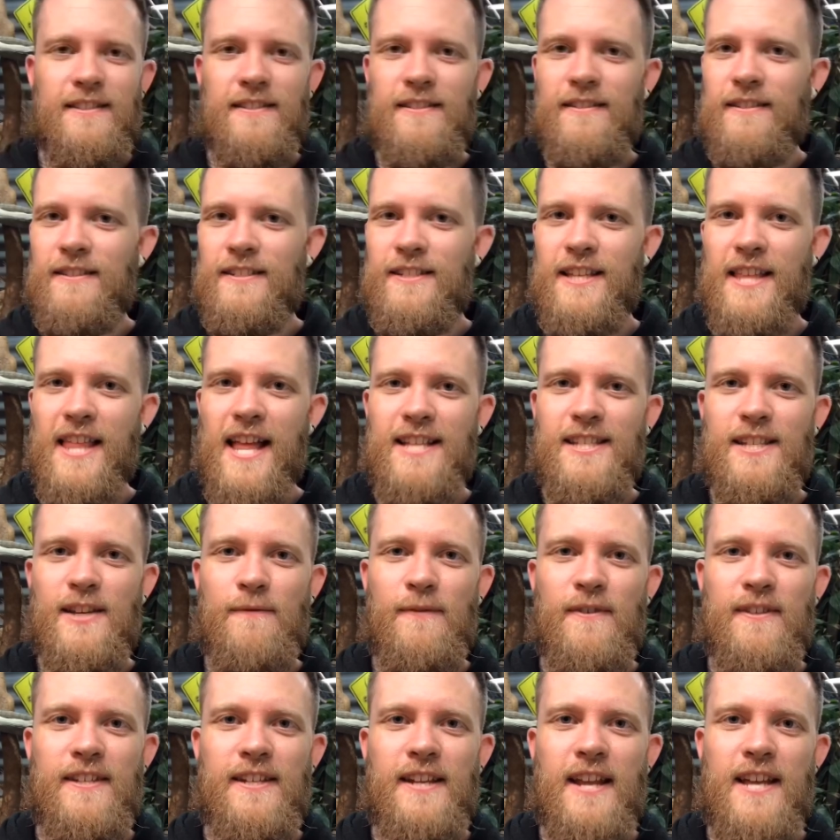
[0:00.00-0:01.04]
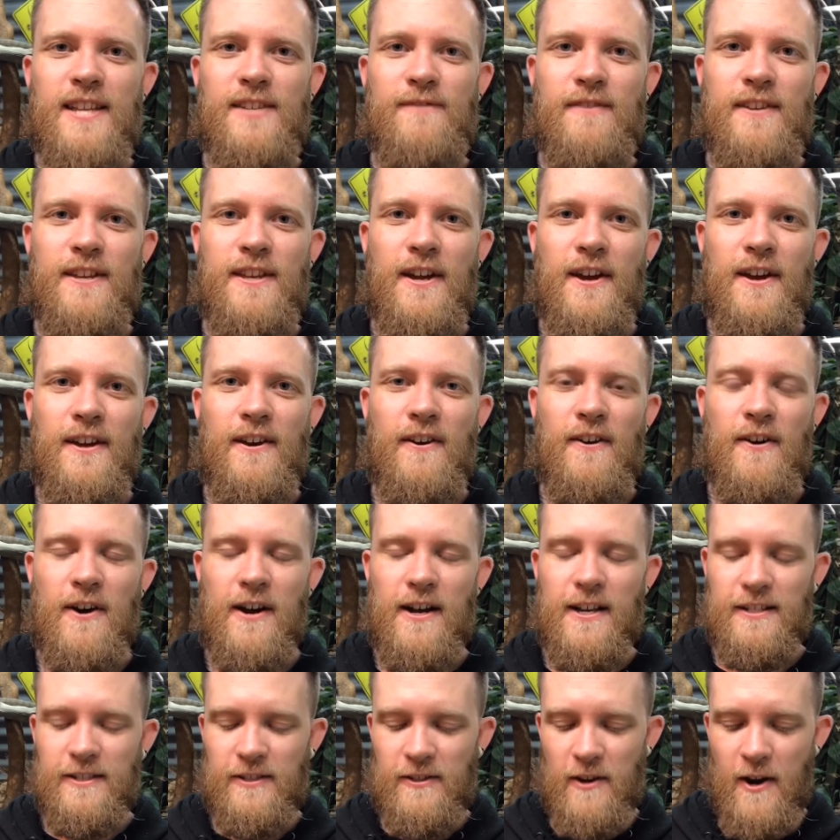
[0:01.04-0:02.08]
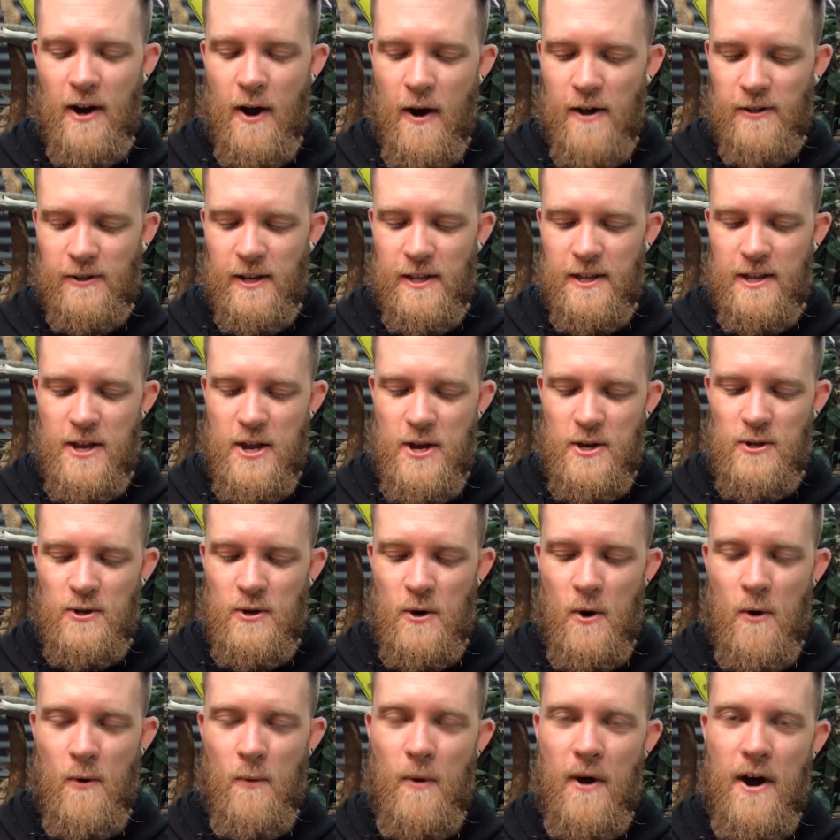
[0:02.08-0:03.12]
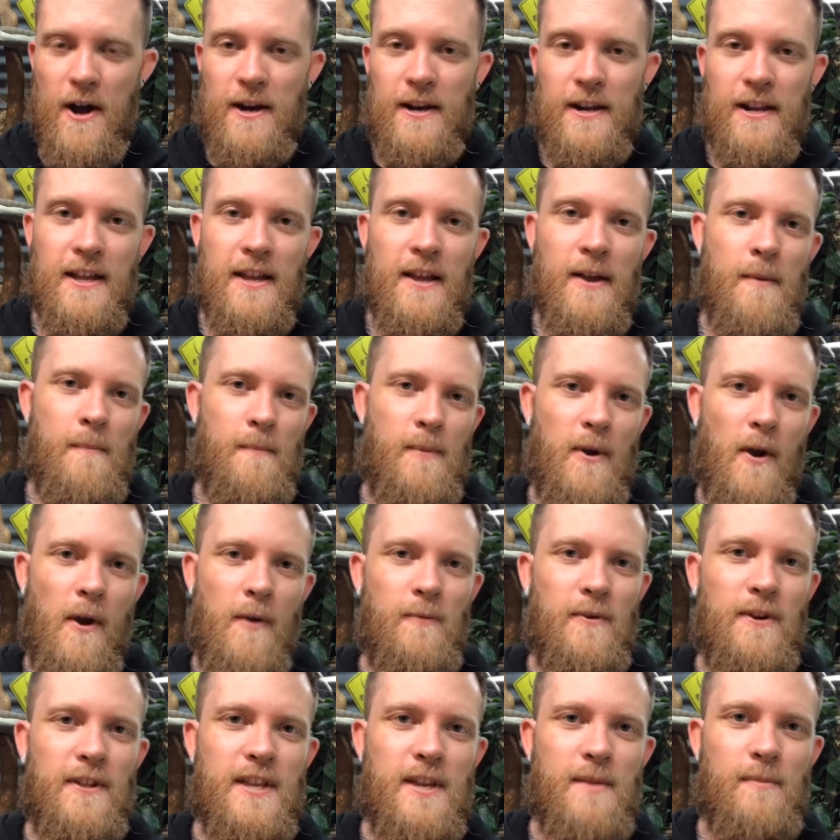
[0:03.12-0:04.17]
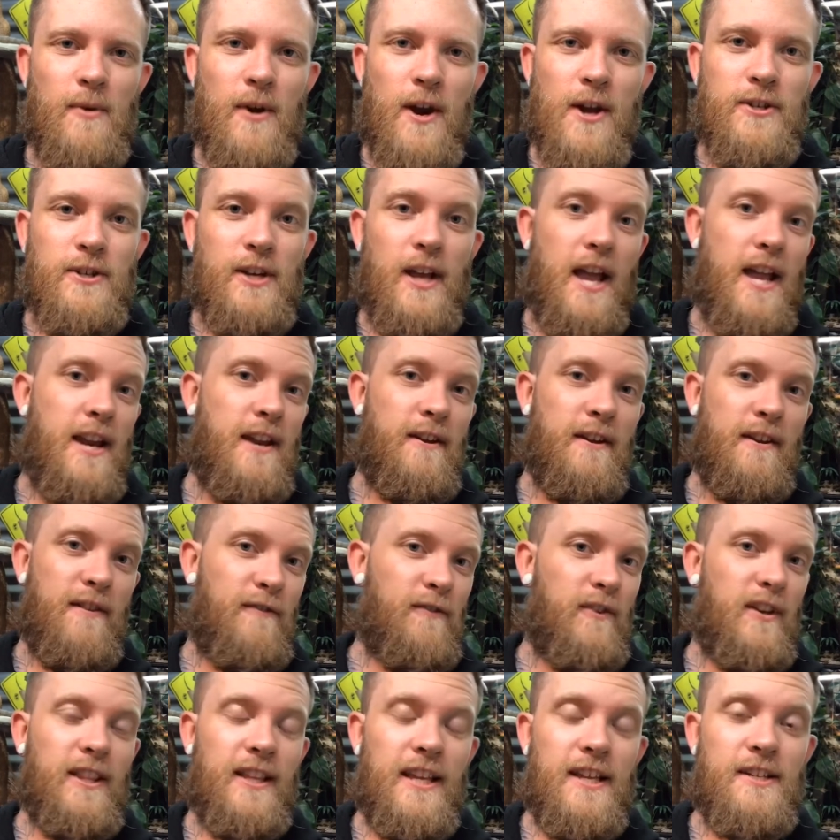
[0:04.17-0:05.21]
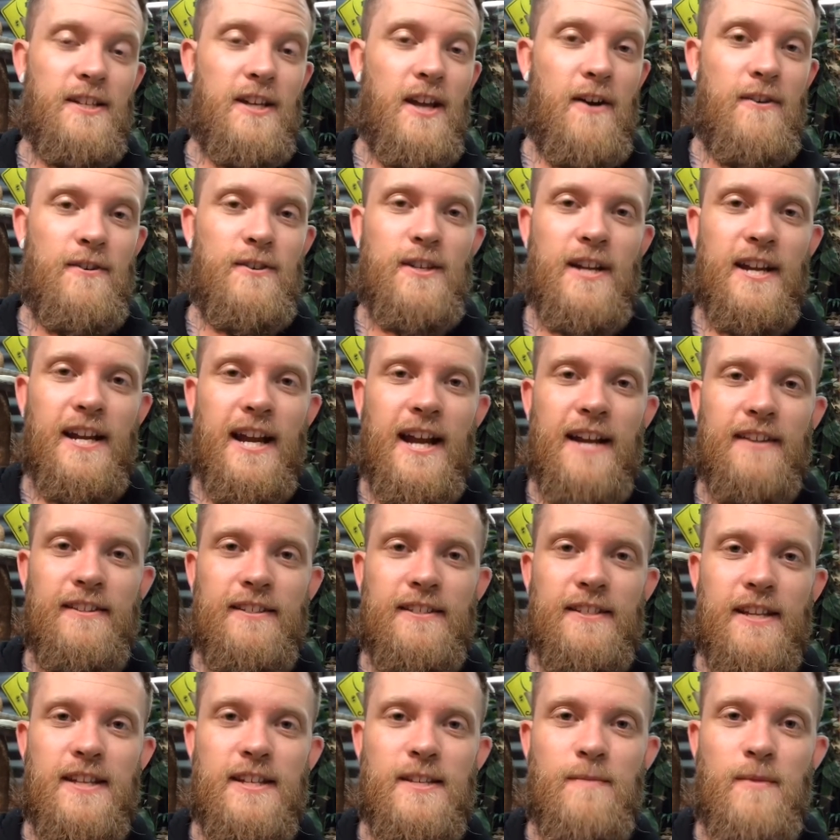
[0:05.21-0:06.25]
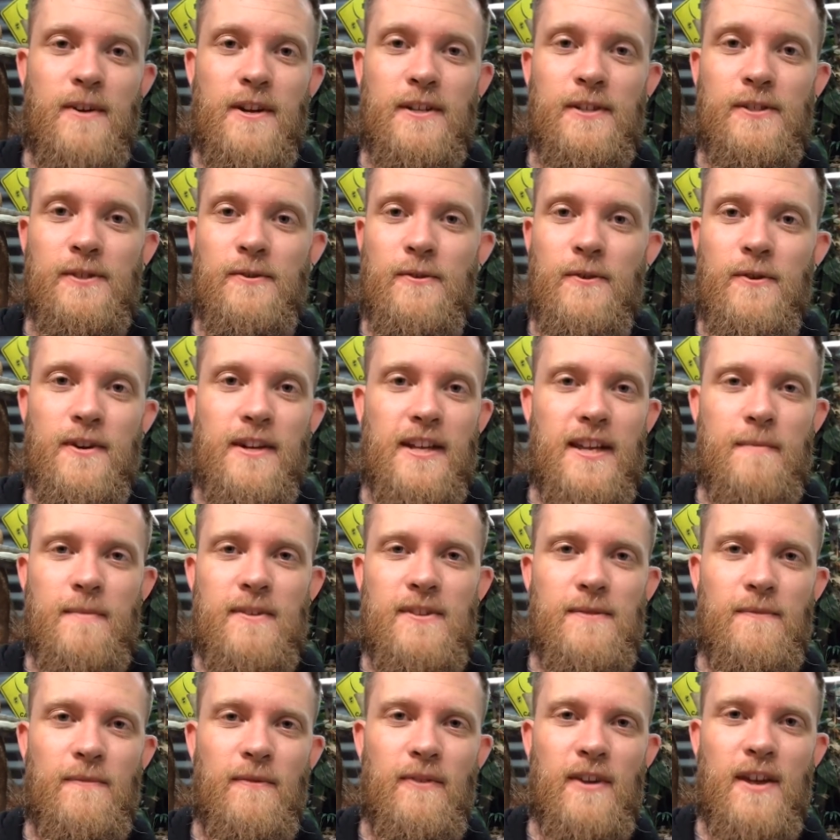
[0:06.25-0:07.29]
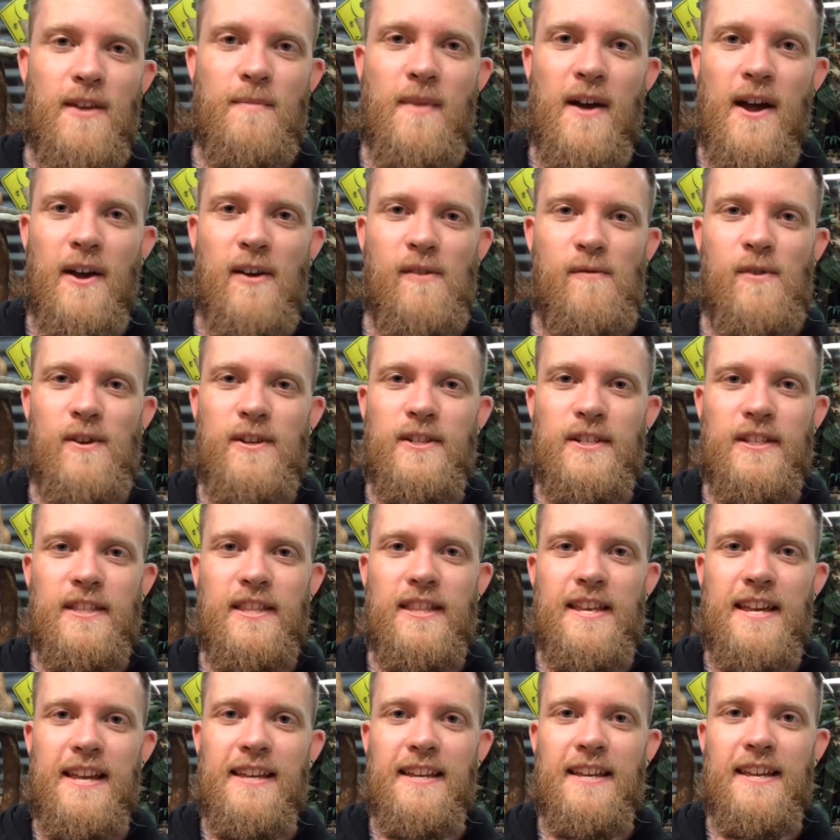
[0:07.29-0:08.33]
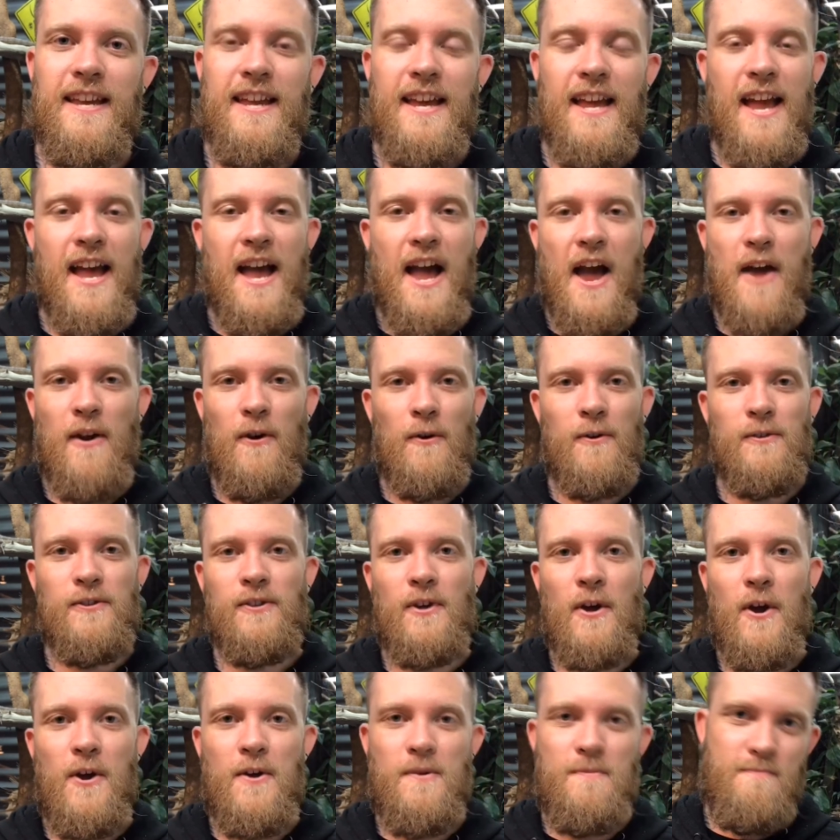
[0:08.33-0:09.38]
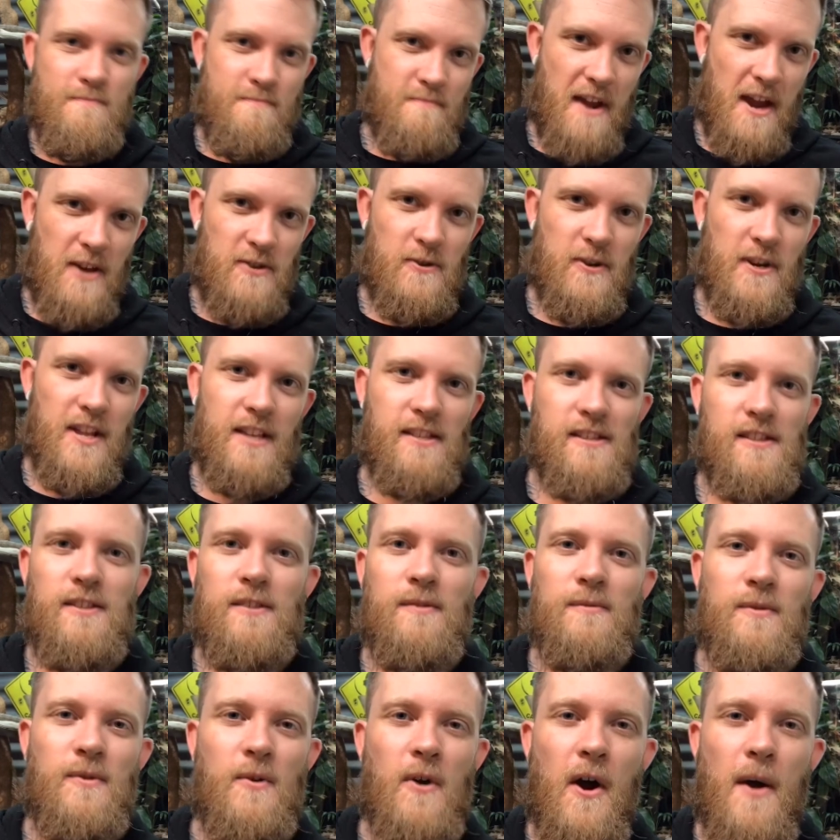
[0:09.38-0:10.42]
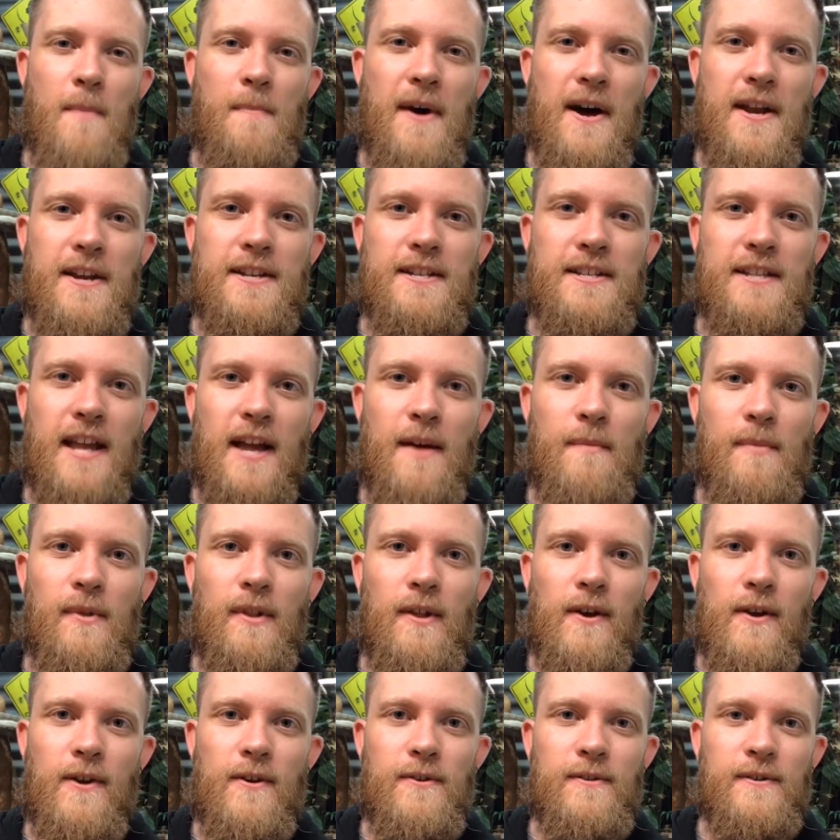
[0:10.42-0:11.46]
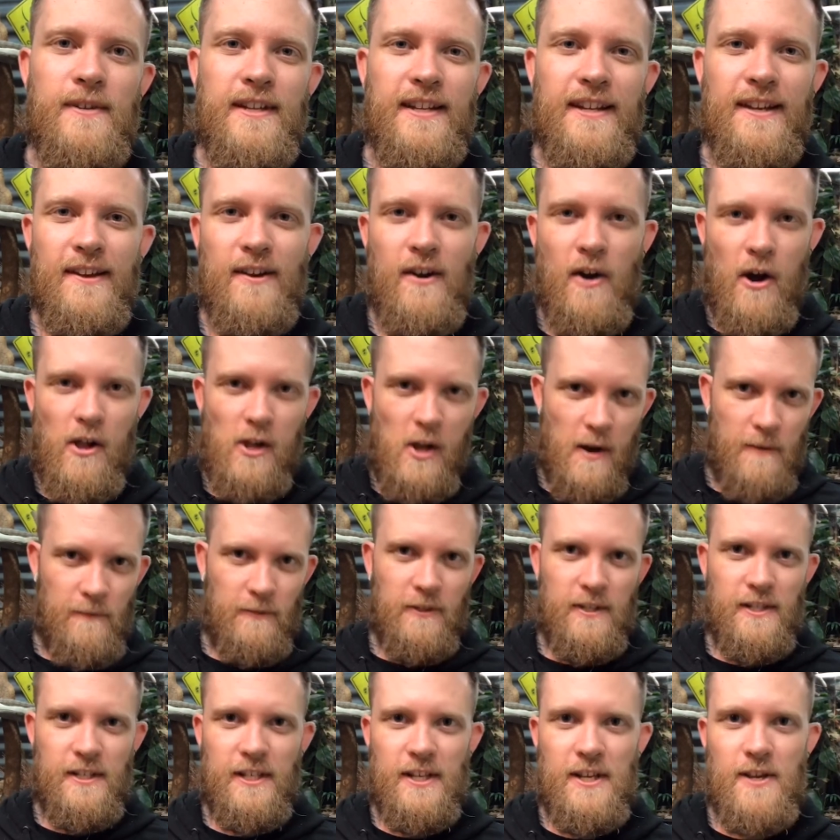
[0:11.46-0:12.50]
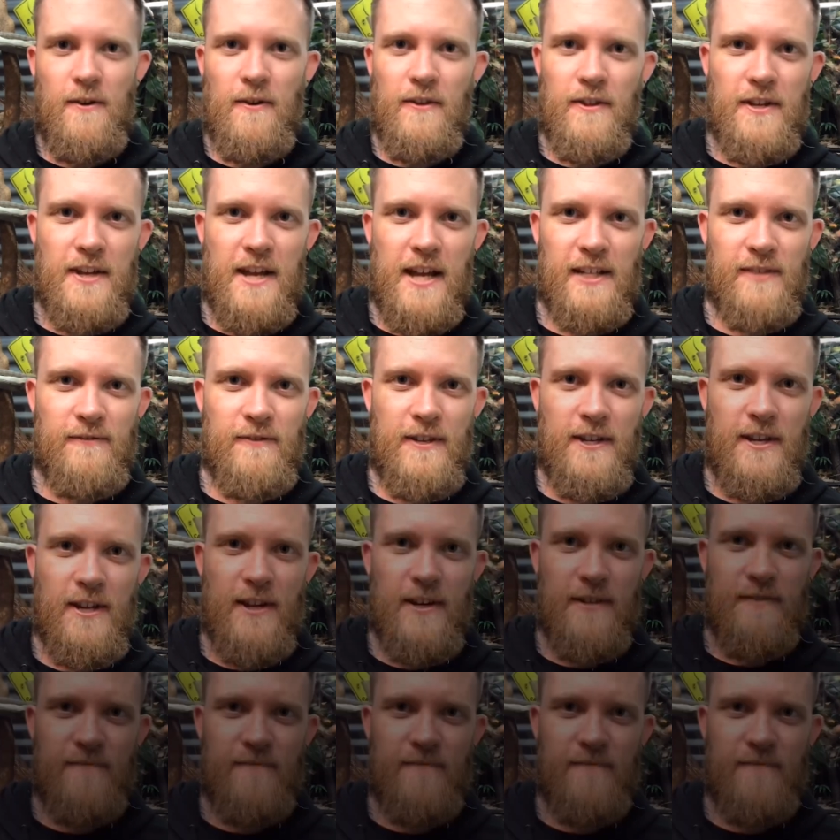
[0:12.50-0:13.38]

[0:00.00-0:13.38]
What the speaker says: So that's it for today's video, guys. I know it's only a short one, but I'd really appreciate it if you at least go and check out the Teespring store and give me some feedback on what you think, and also make sure to hit the subscribe button down below. I'll hopefully see you on the next video.